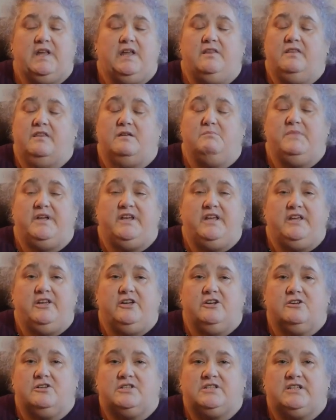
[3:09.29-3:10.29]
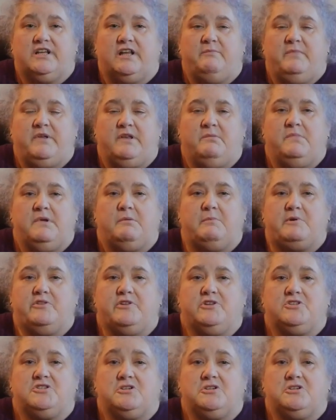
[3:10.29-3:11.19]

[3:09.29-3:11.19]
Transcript: in the many years that I've been a member of the